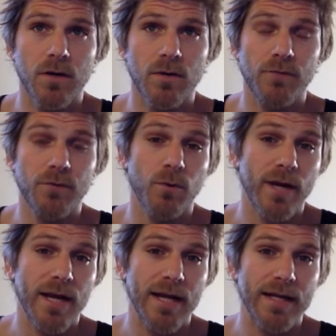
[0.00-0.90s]
if you
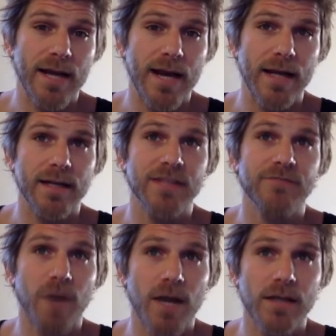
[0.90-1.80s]
work out at night, that's
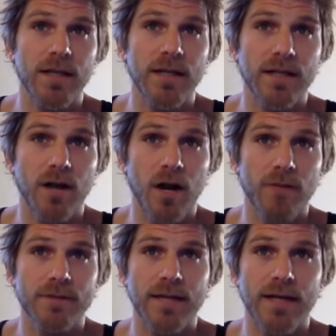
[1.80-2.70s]
fine to eat
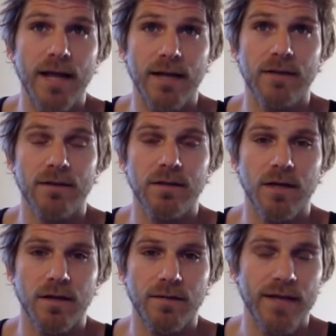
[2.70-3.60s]
carbs at night.
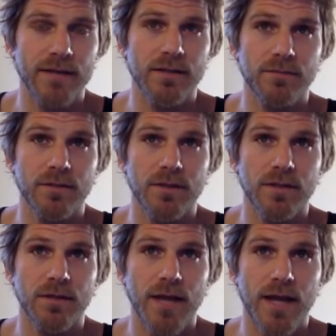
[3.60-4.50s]
That's
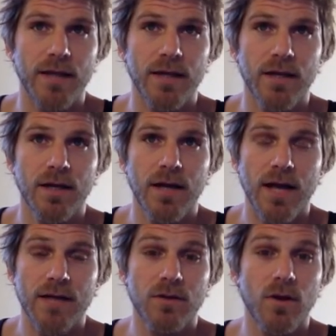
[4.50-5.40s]
completely okay.
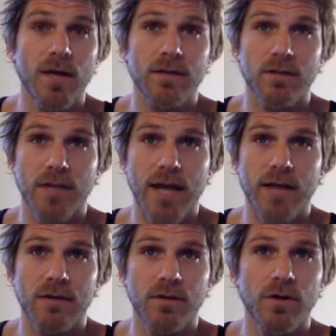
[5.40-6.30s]
As long as,
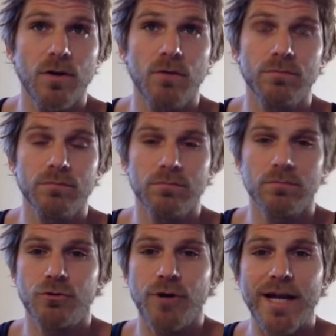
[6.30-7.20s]
again, you don't
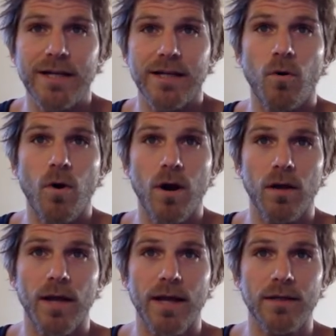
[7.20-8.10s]
drain it in
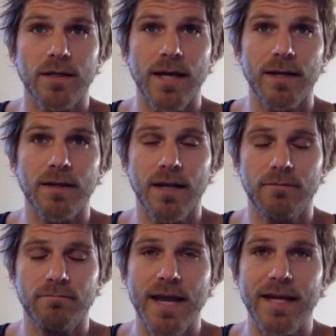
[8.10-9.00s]
oil and
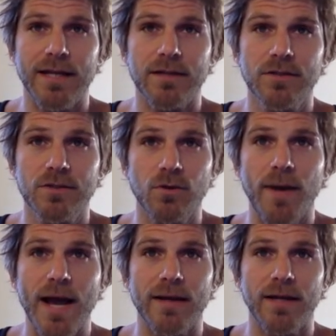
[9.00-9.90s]
make it so
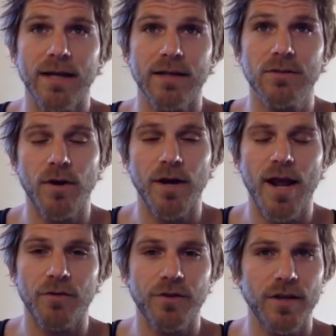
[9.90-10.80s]
bad and so
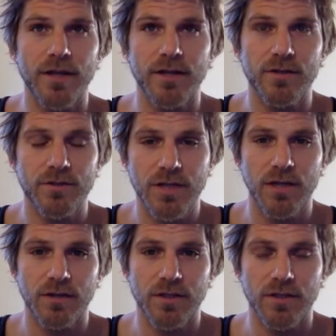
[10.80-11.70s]
unhealthy that it is
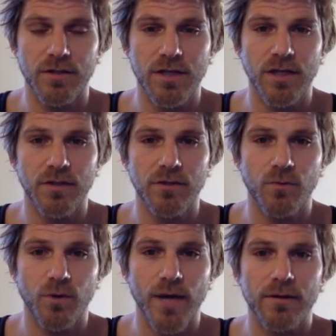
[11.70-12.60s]
kill your
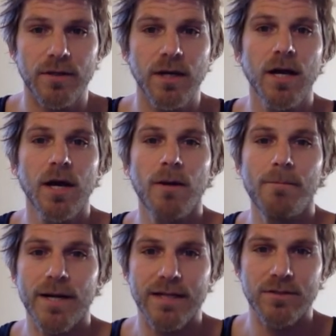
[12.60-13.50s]
workout.
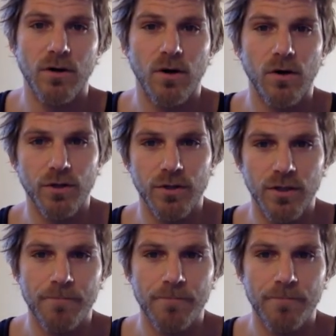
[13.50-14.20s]
But that's all good.